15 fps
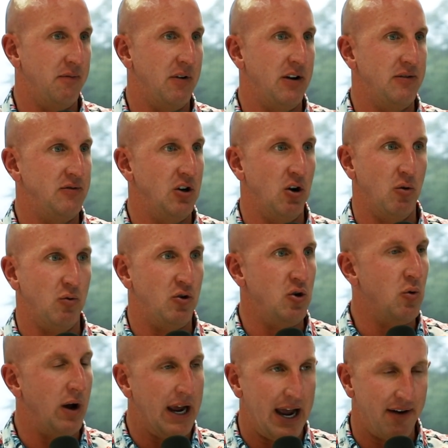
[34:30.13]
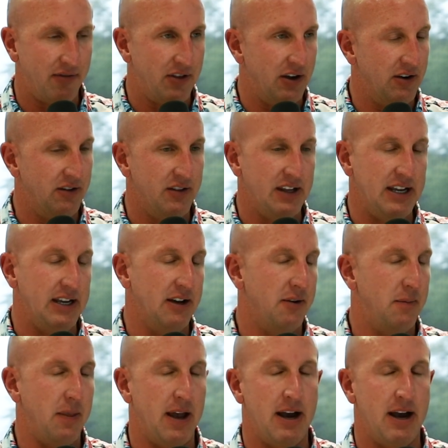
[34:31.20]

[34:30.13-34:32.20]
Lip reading: Do I have the